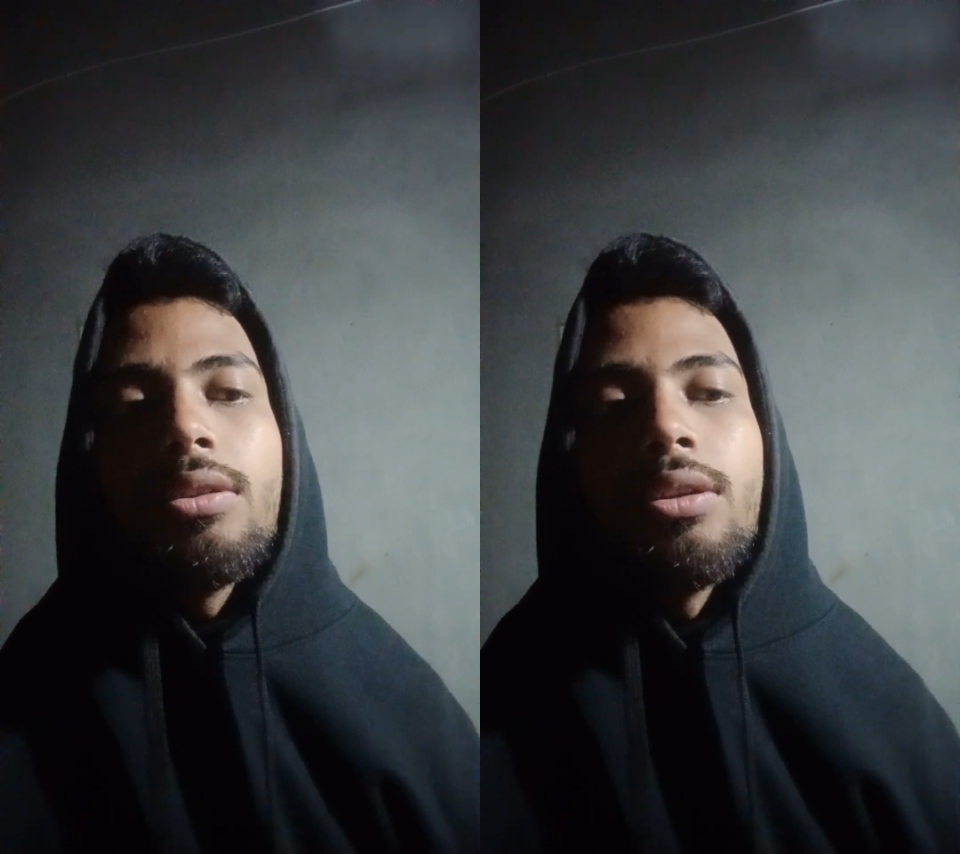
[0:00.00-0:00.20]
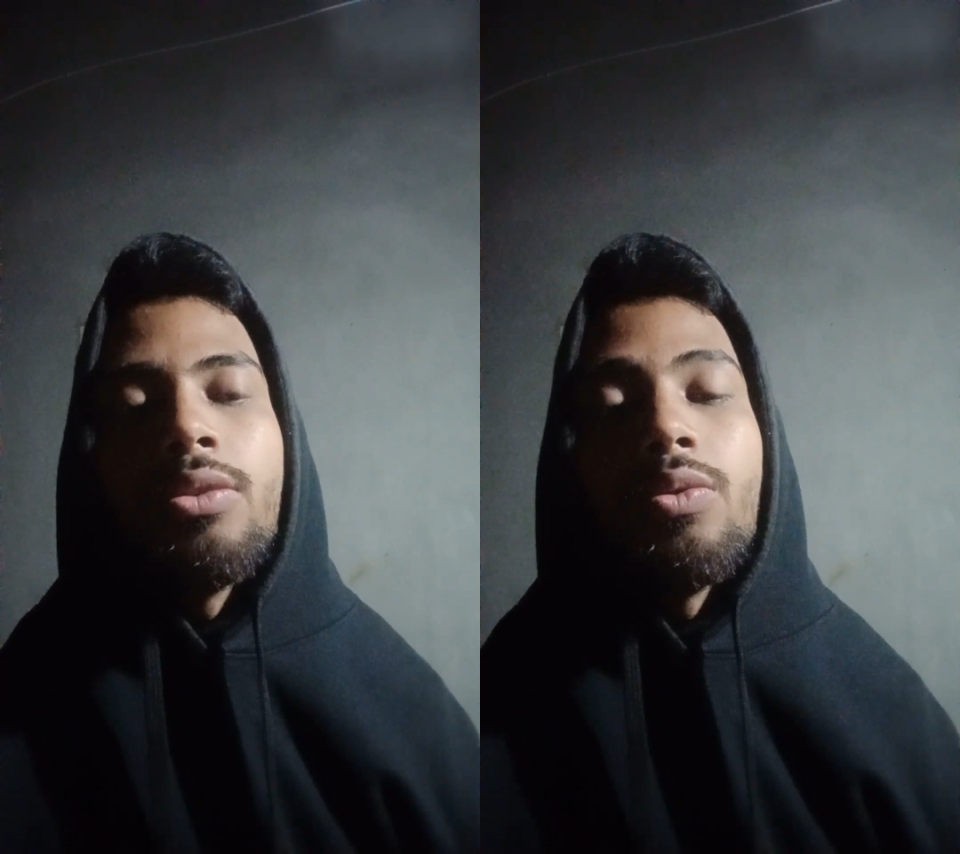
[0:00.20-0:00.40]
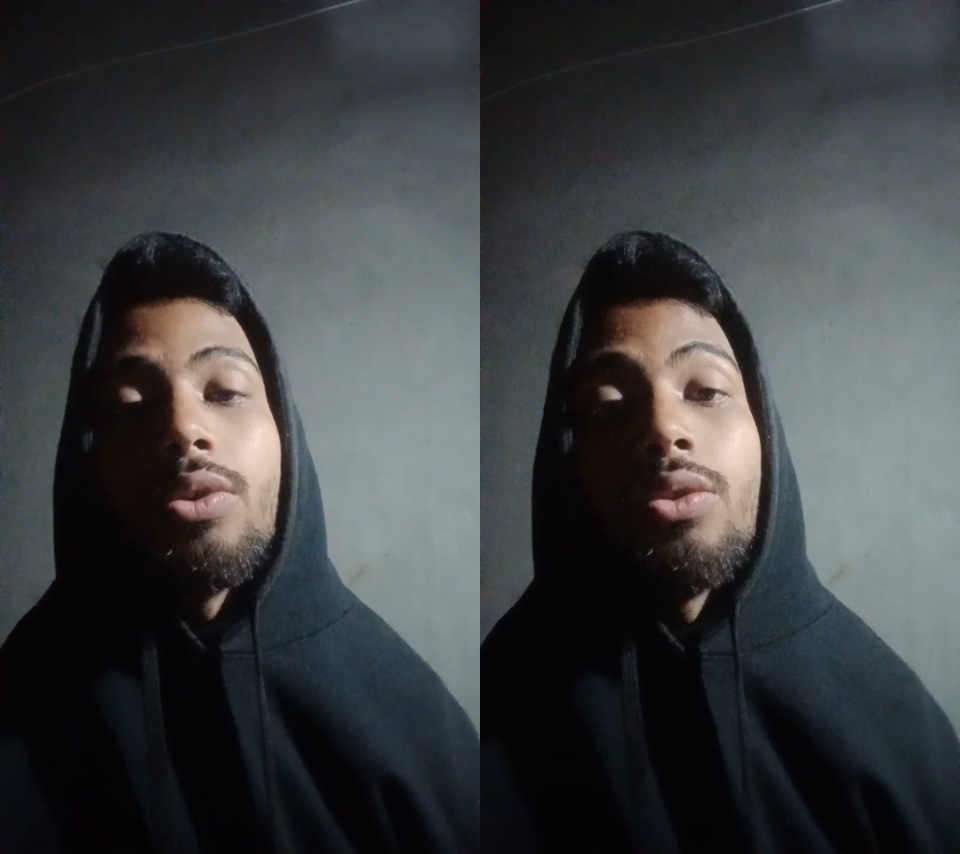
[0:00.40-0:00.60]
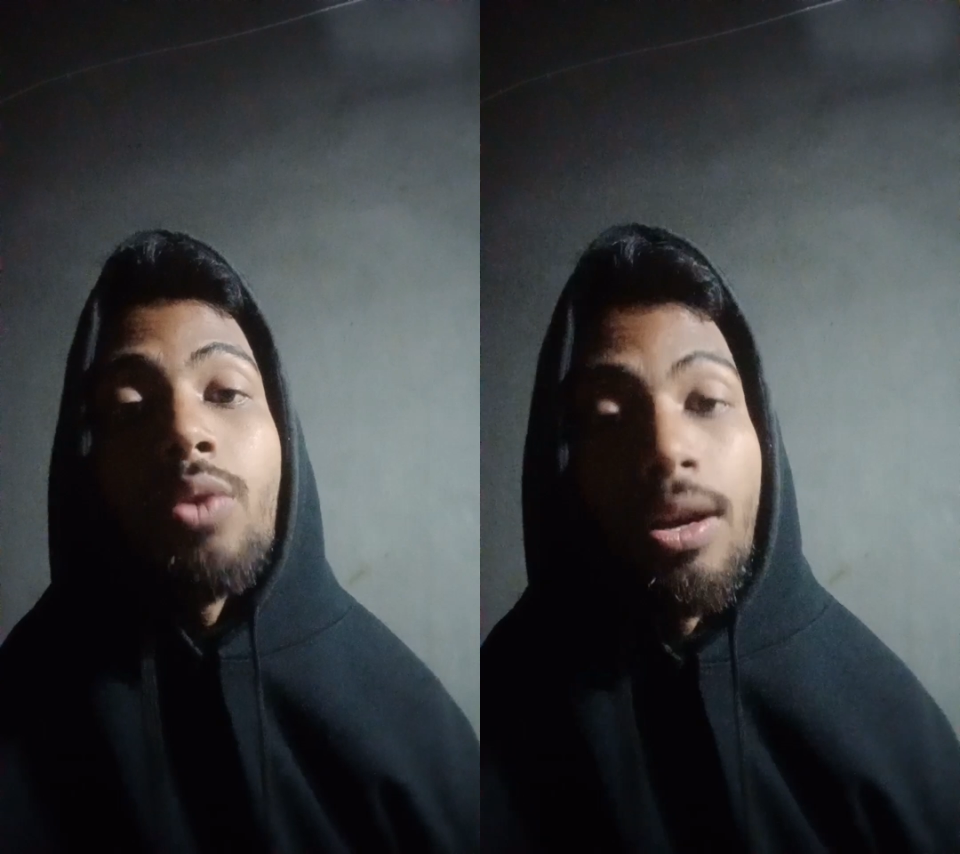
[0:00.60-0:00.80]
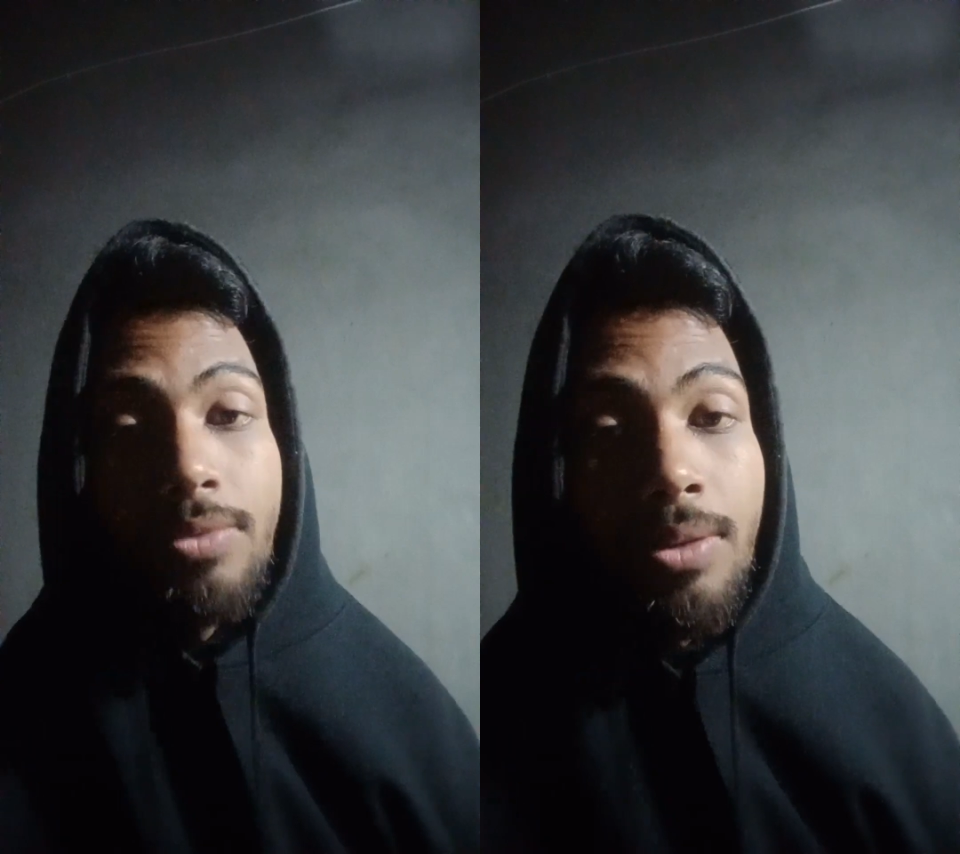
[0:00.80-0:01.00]
you
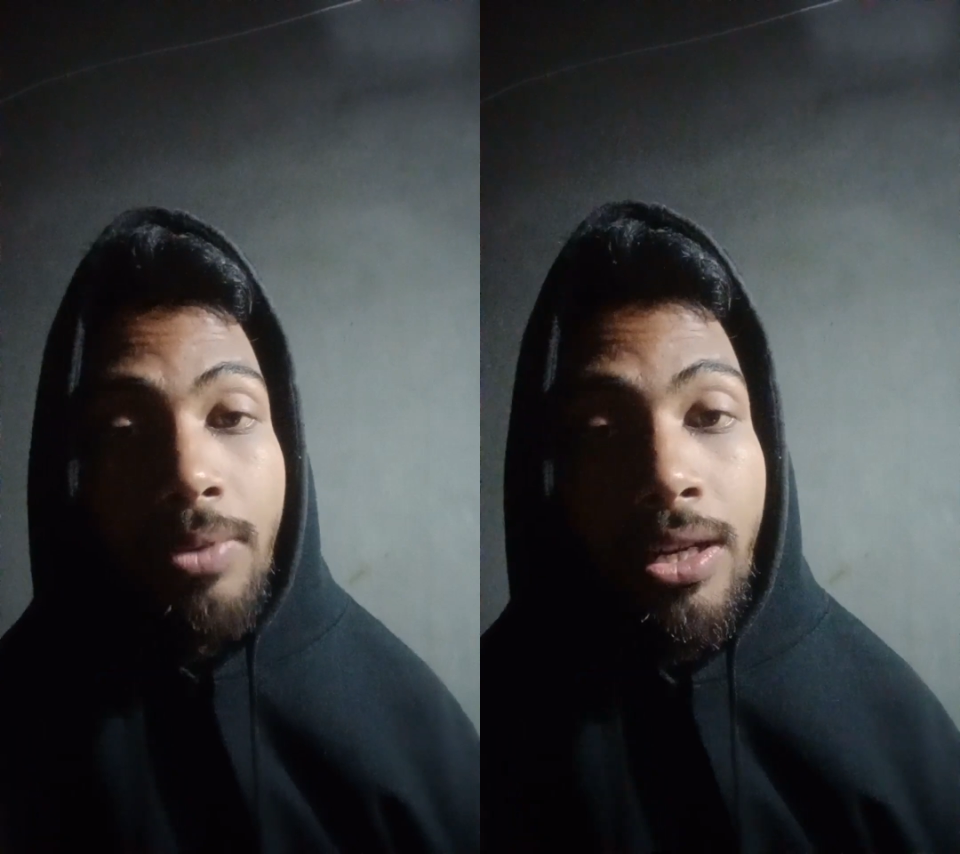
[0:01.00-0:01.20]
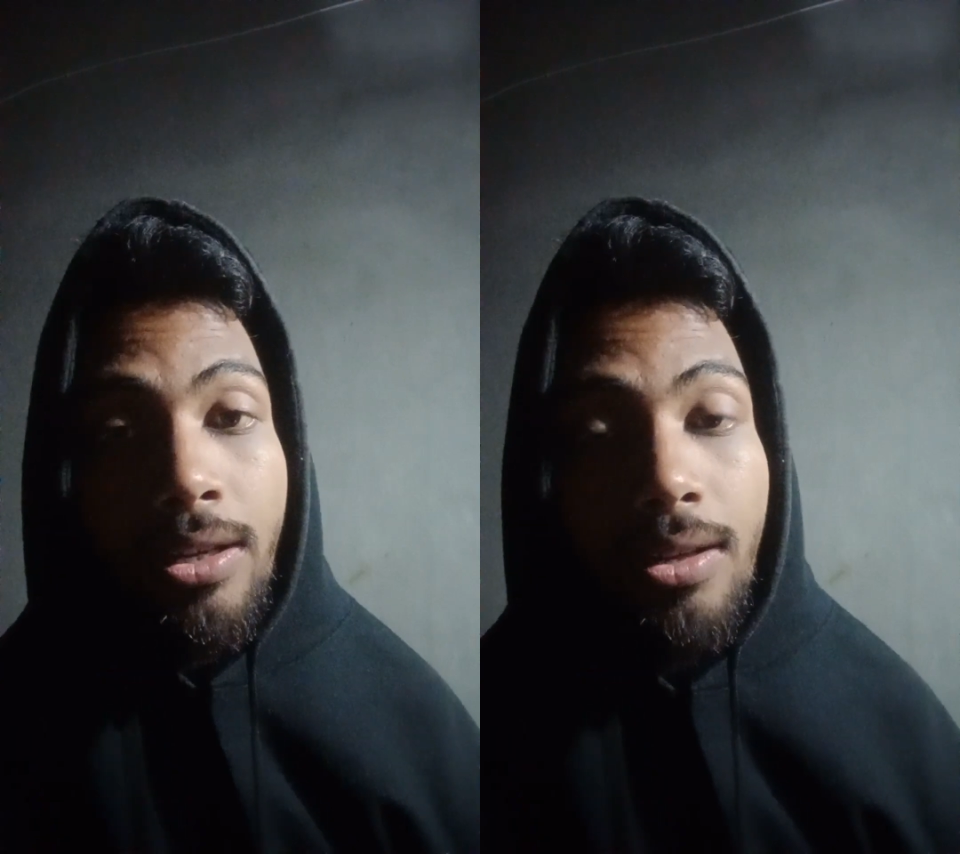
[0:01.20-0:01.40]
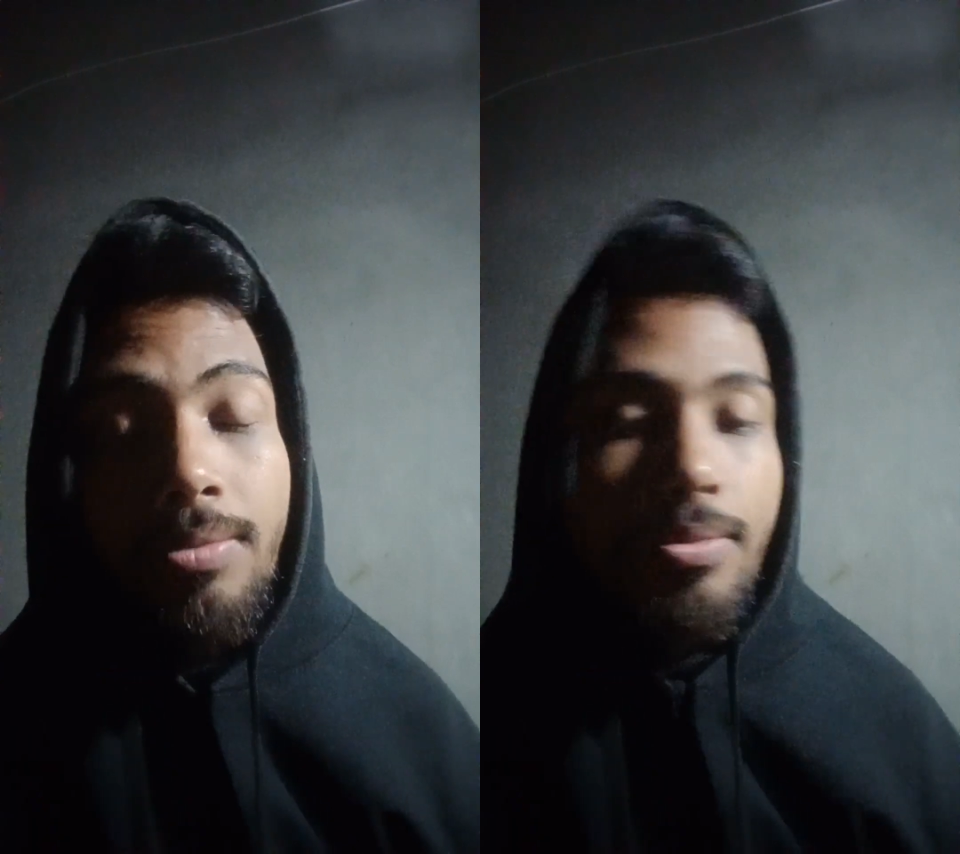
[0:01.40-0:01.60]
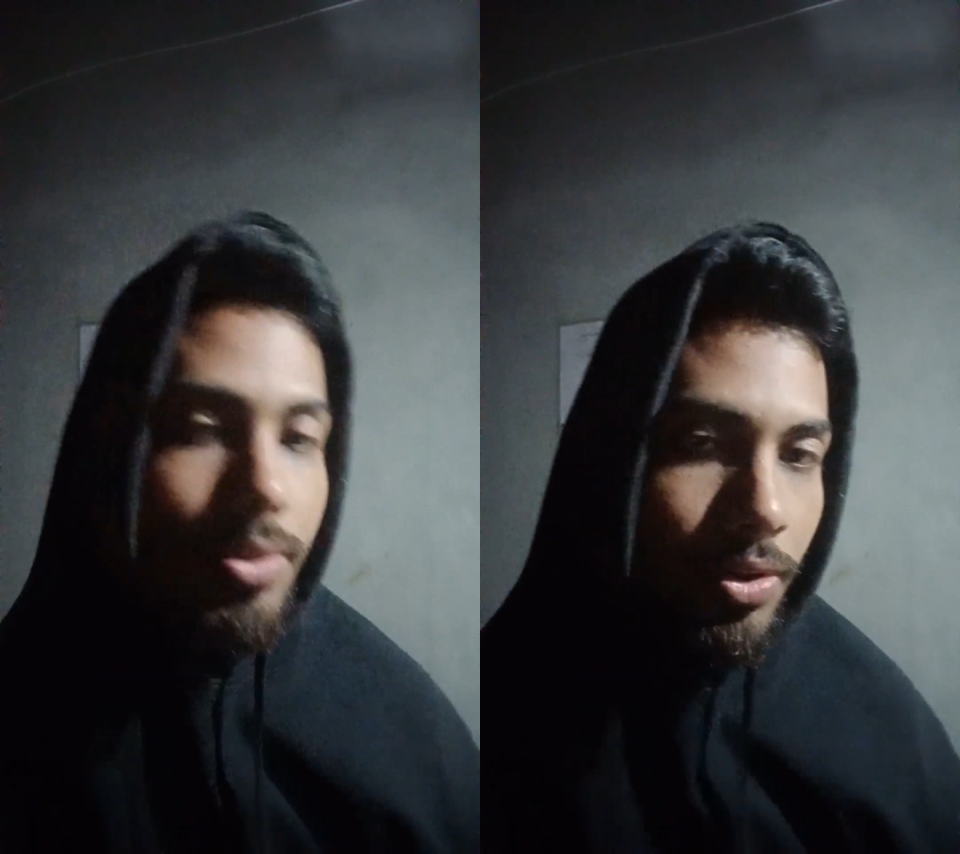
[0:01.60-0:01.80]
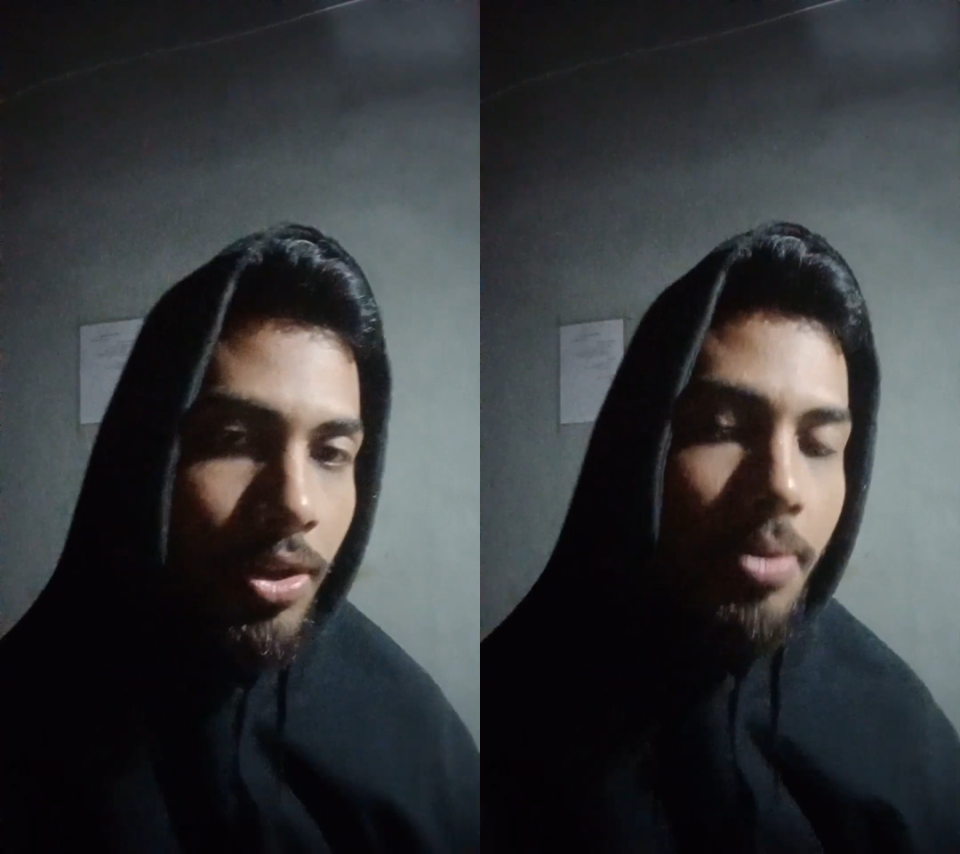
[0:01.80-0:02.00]
have some data,
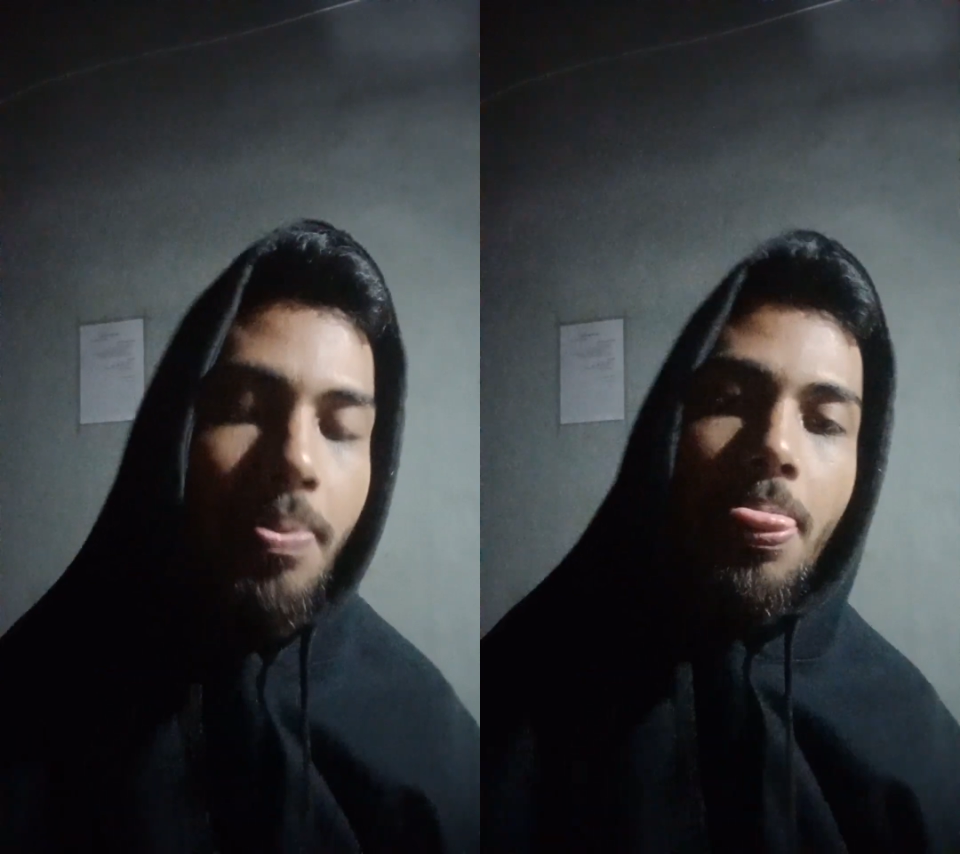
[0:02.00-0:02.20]
okay,